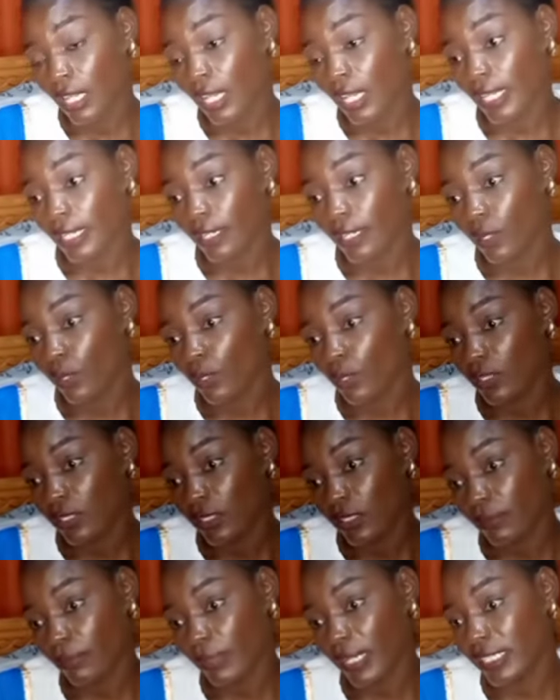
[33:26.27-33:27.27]
I
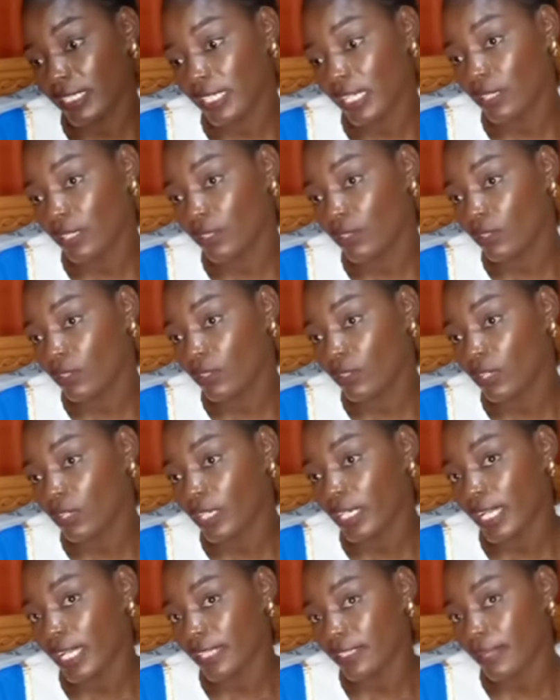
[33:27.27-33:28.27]
lost. But I know
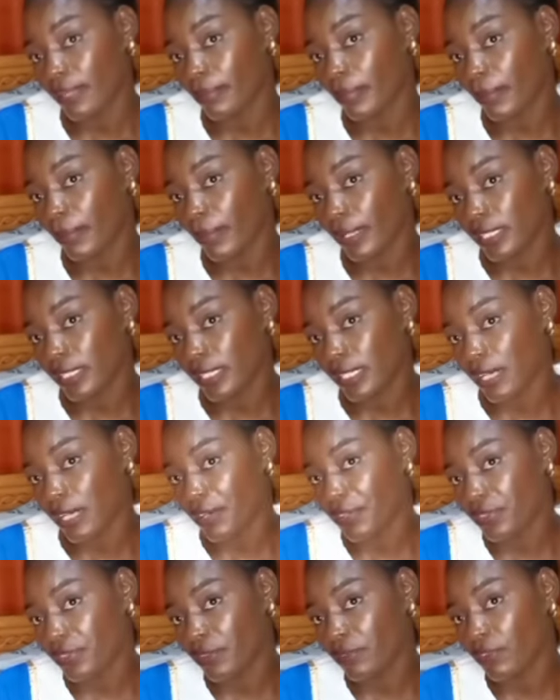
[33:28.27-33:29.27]
God has a purpose and a
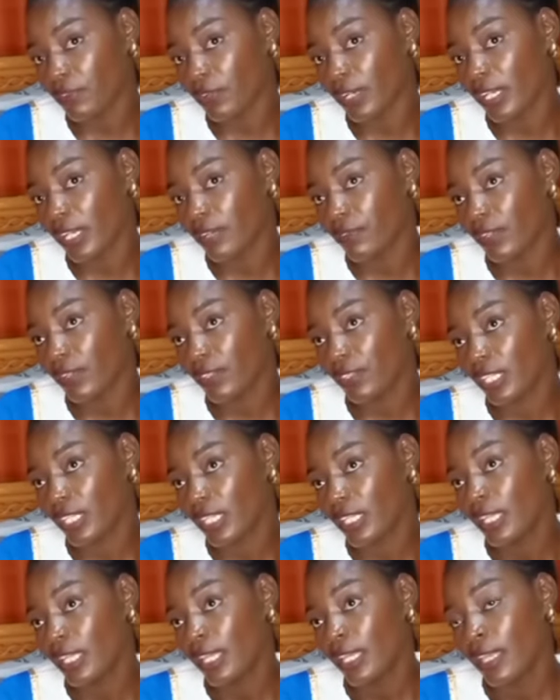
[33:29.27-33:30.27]
reason for
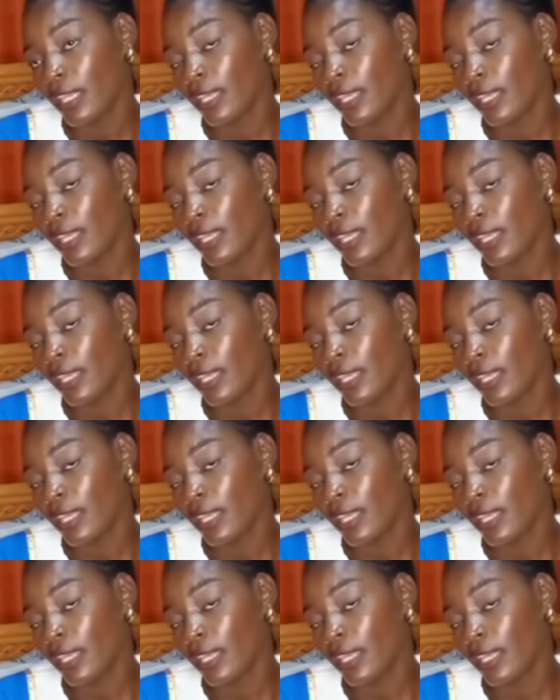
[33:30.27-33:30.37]
everything.